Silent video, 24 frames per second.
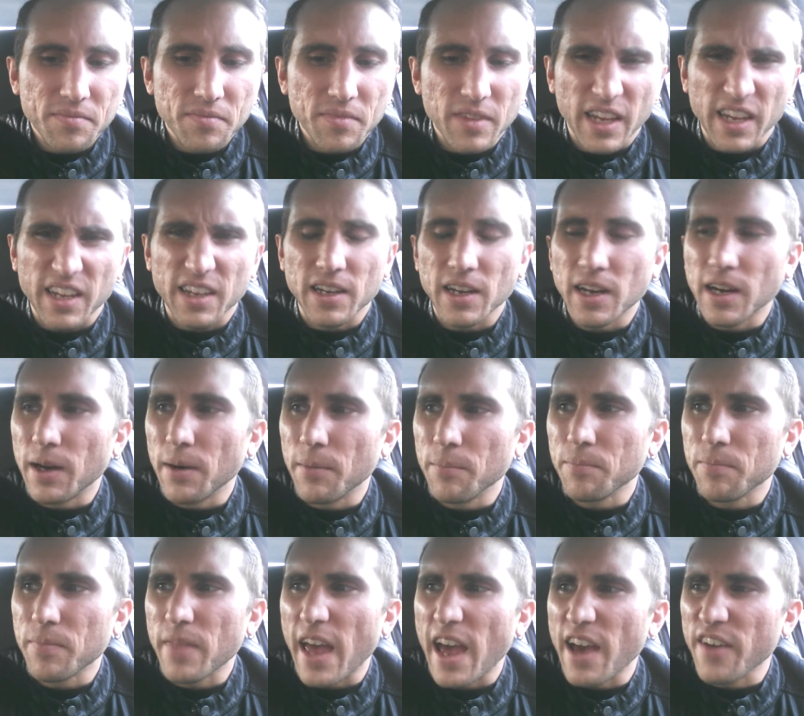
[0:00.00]
like
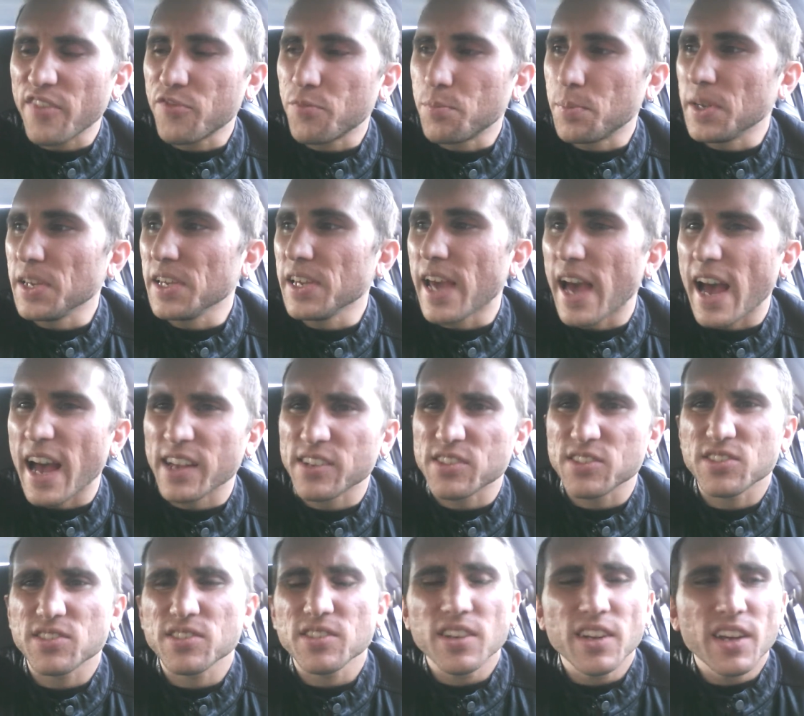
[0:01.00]
um,
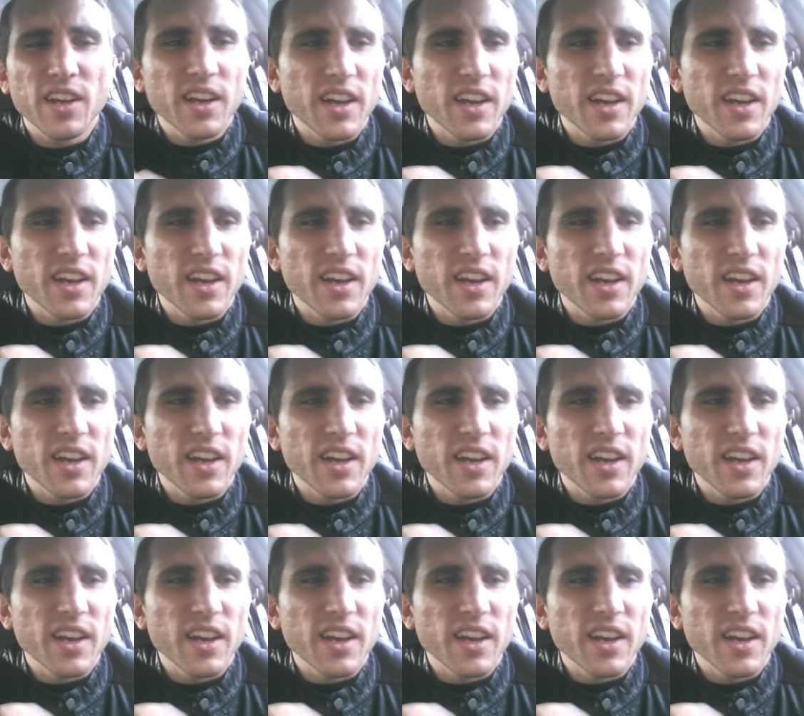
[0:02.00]
FBS